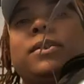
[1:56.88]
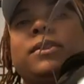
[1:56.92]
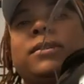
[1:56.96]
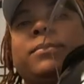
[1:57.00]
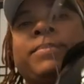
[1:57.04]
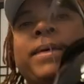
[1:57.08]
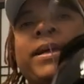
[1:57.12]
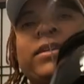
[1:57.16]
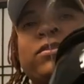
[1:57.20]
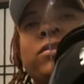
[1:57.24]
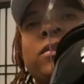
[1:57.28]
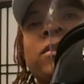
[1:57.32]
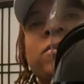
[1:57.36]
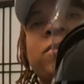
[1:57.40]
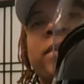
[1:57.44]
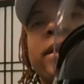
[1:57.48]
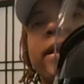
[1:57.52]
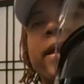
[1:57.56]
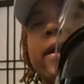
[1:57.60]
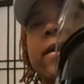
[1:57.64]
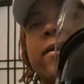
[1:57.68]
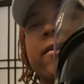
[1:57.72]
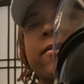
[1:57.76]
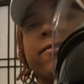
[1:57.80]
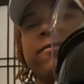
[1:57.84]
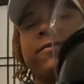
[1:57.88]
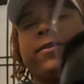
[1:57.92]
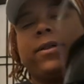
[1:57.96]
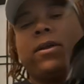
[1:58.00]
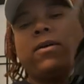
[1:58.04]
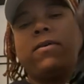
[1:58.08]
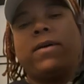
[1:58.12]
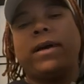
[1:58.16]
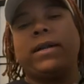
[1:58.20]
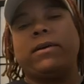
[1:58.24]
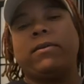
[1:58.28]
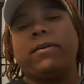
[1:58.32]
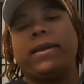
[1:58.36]
especially with
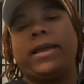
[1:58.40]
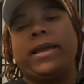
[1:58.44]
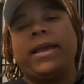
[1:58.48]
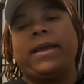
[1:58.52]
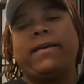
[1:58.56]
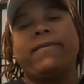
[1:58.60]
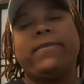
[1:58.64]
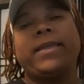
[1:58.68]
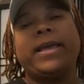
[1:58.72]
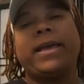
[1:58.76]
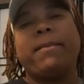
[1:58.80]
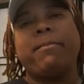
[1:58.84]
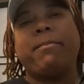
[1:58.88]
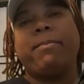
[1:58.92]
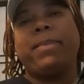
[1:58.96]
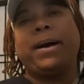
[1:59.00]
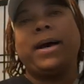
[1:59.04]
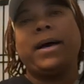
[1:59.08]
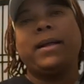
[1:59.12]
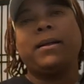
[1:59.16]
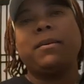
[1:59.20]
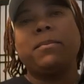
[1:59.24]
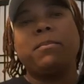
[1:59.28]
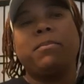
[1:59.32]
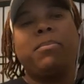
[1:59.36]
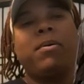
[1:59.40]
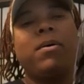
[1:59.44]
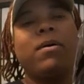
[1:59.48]
airflow. I don't have that bottom